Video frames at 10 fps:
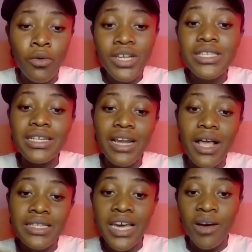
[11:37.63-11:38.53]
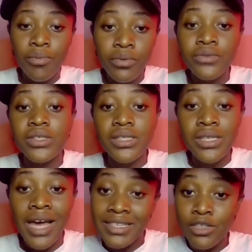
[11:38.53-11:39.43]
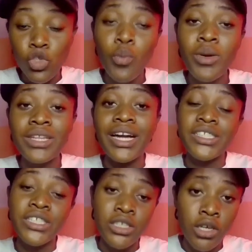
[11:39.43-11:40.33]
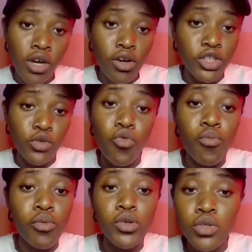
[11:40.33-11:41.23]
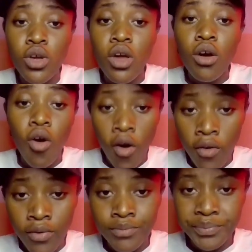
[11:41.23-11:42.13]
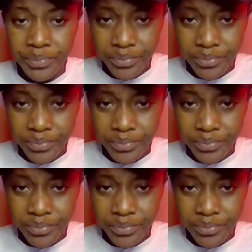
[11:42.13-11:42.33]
Once the client approves it as a topic that he or she will post on